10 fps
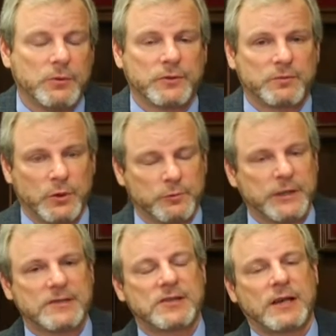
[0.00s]
We'll
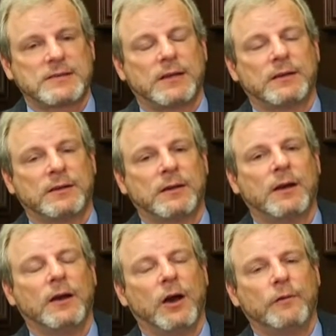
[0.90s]
reassess it and
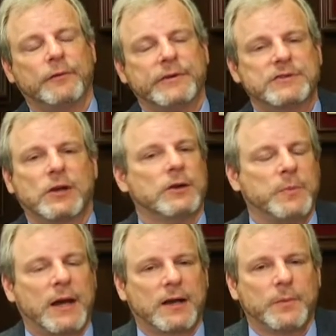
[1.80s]
hopefully start it
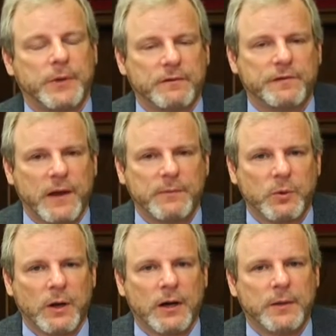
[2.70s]
back up in
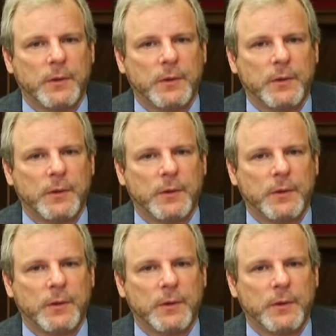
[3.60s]
February.